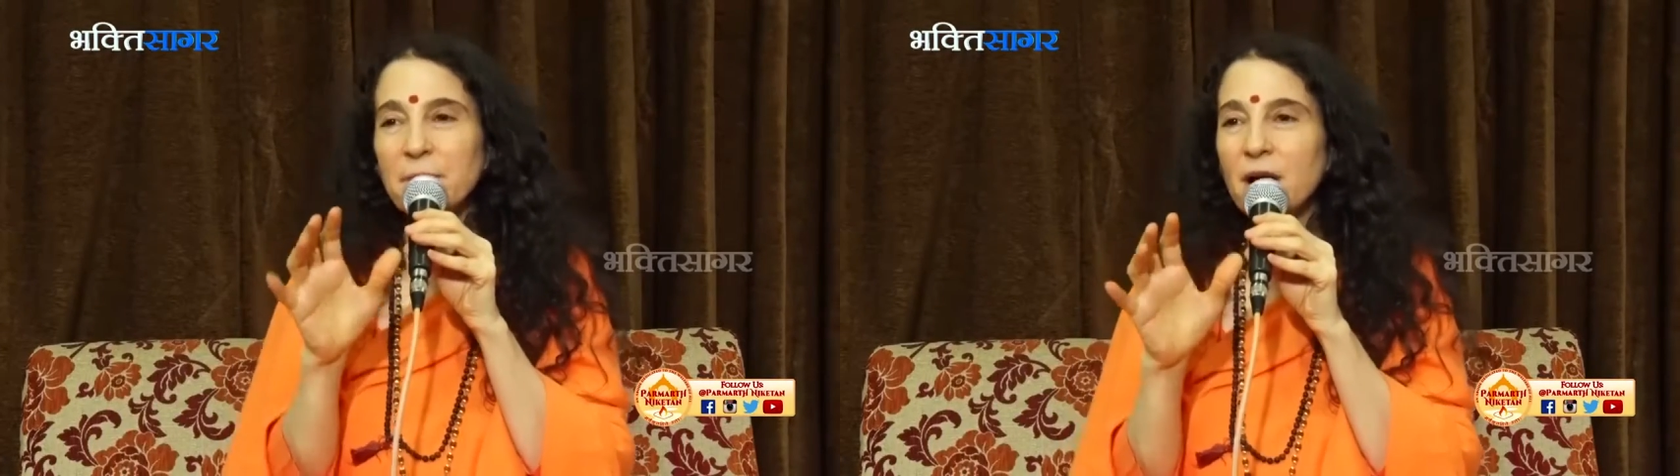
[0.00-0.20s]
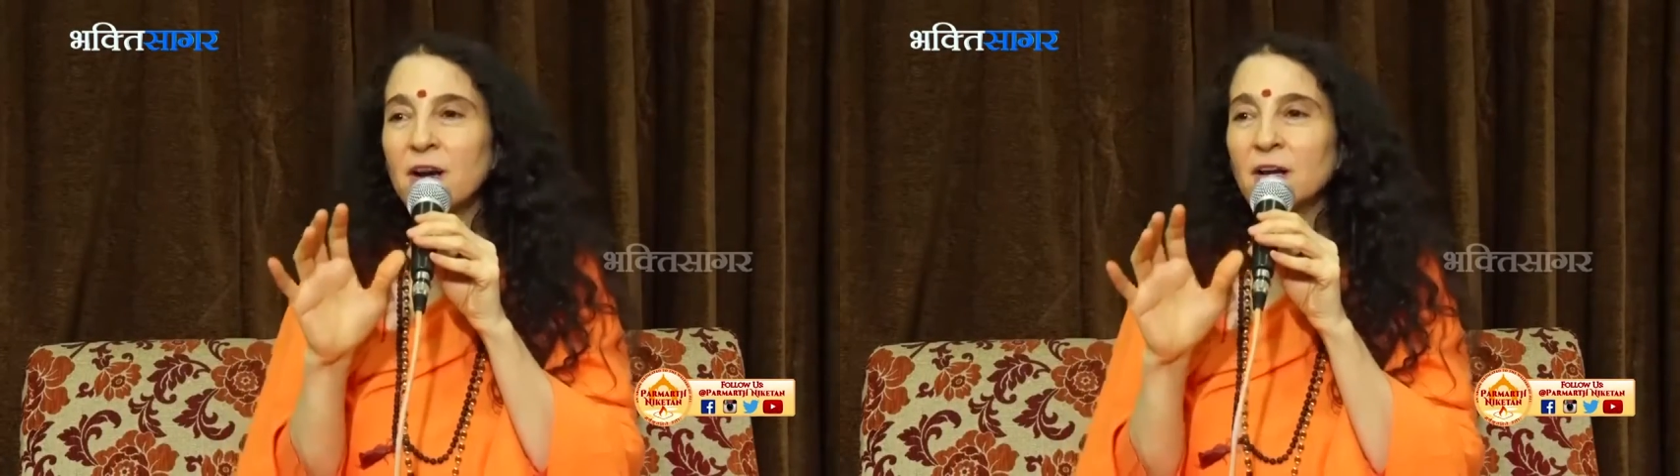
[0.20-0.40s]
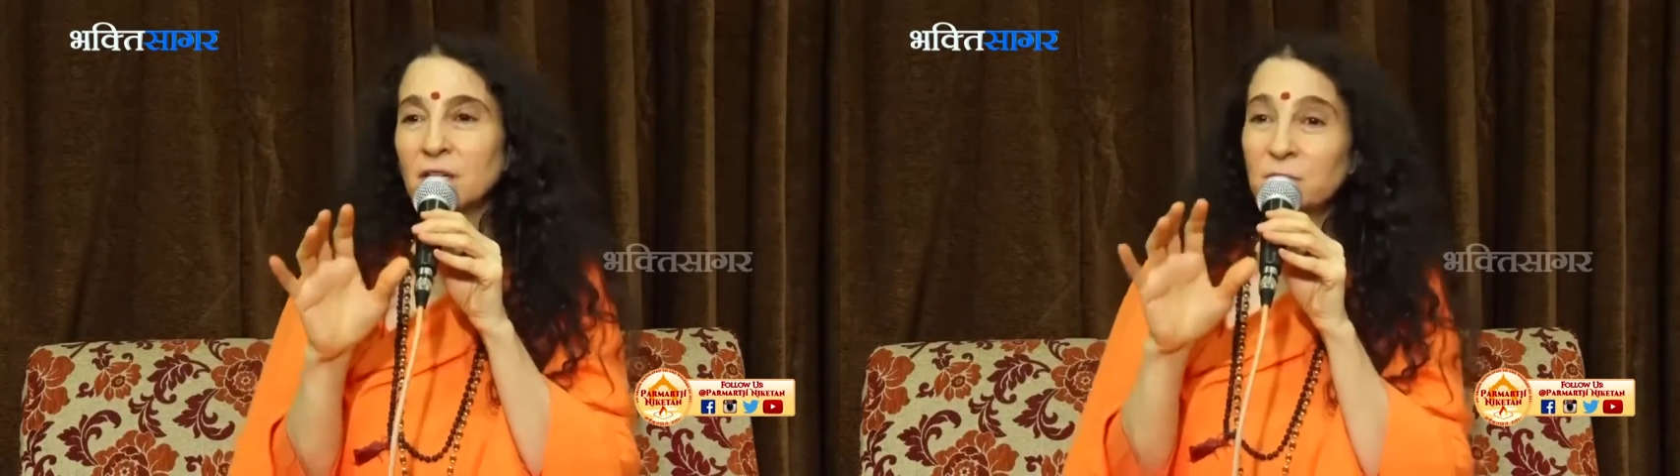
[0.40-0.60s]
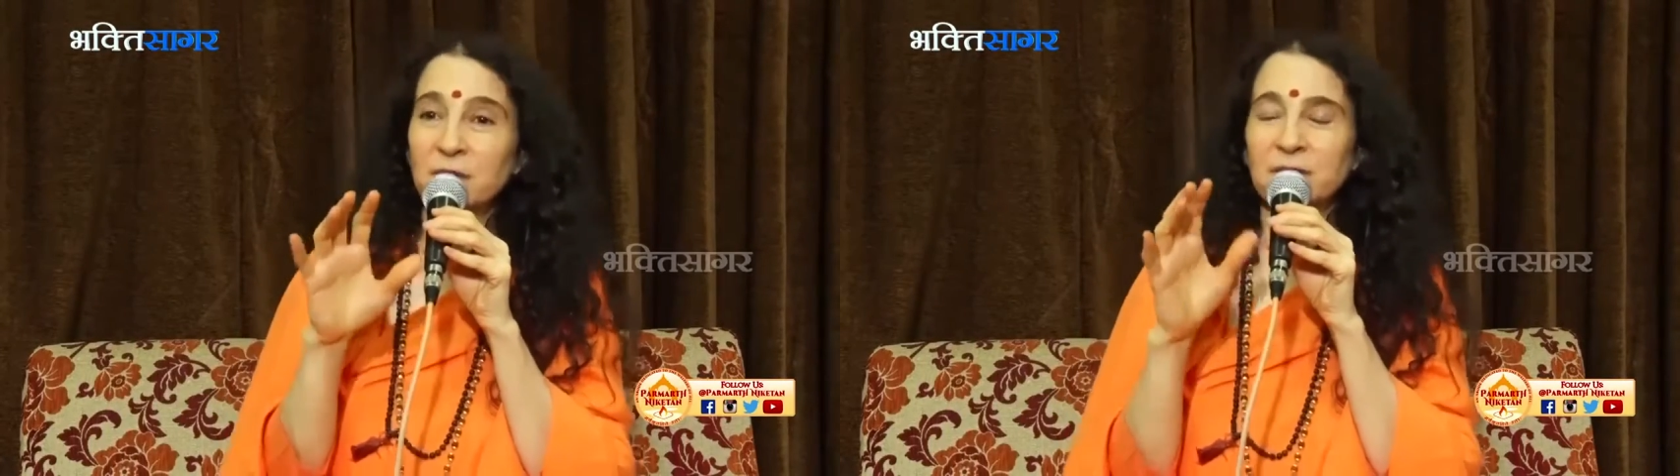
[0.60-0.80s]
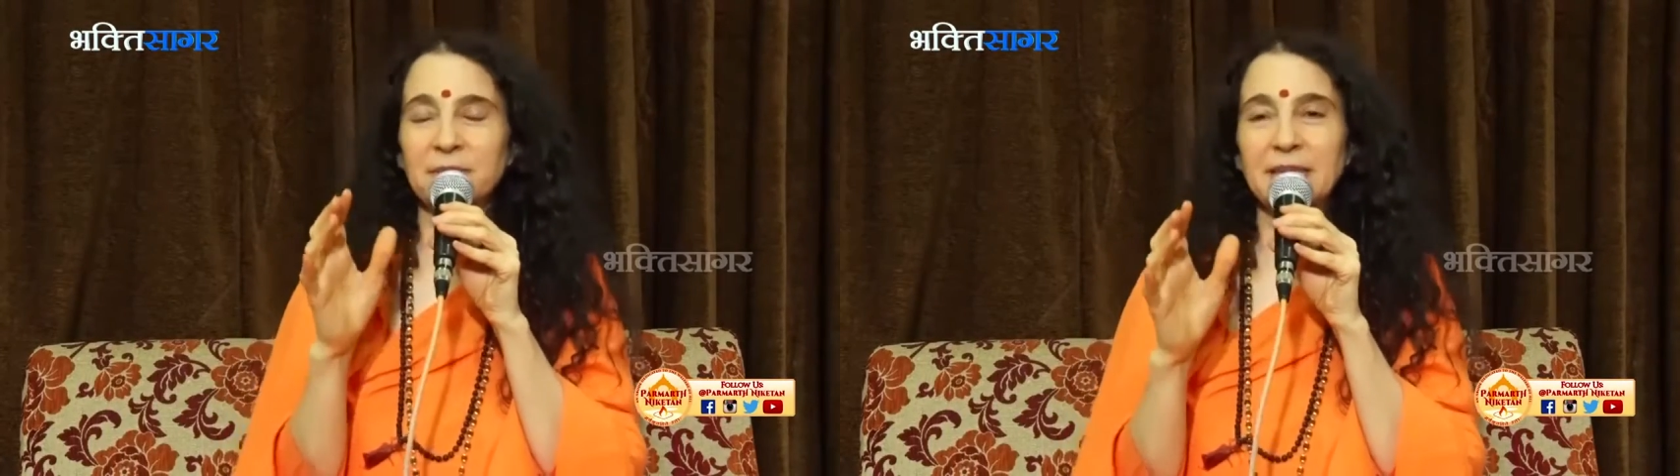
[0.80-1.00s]
part you
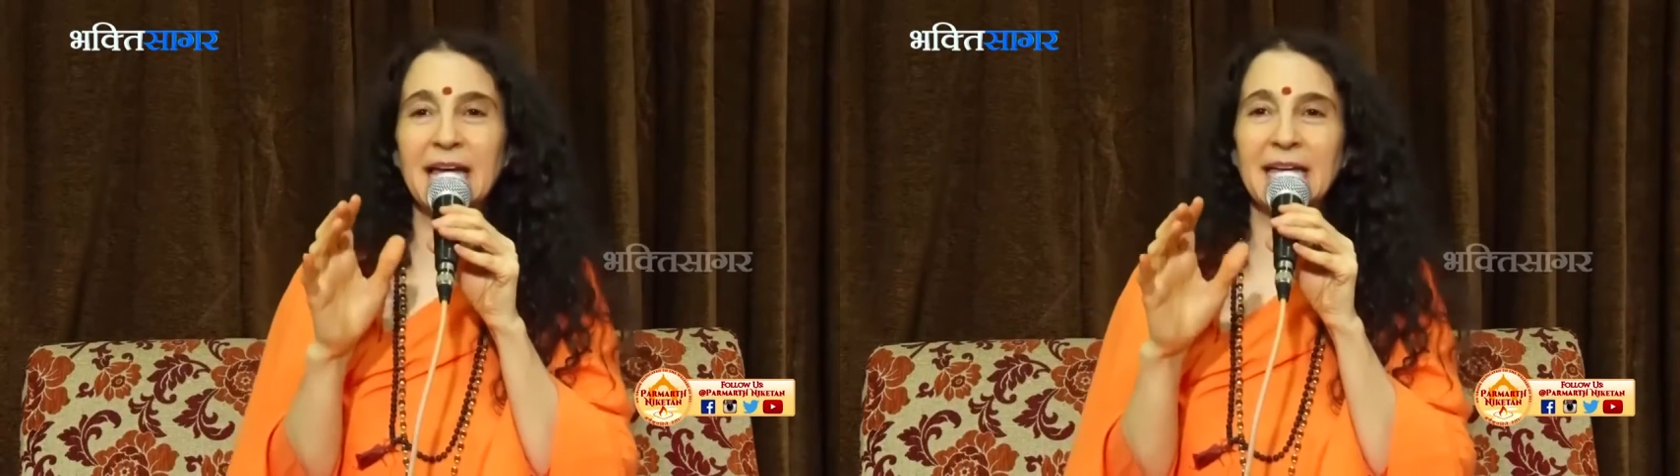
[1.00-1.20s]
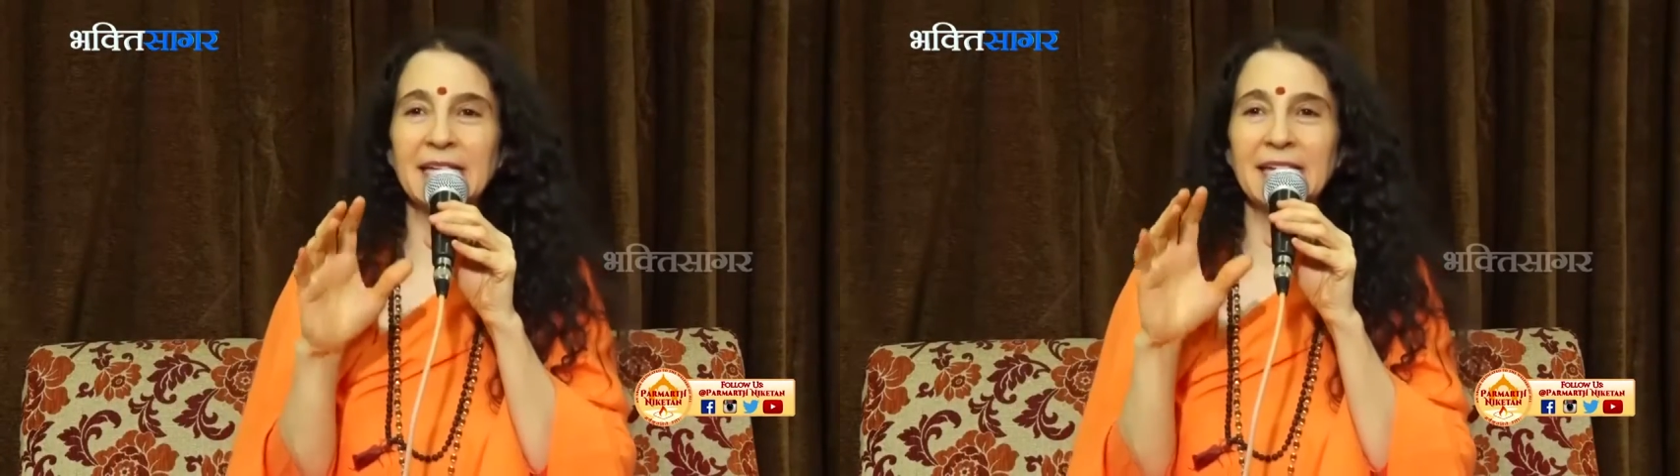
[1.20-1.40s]
can play.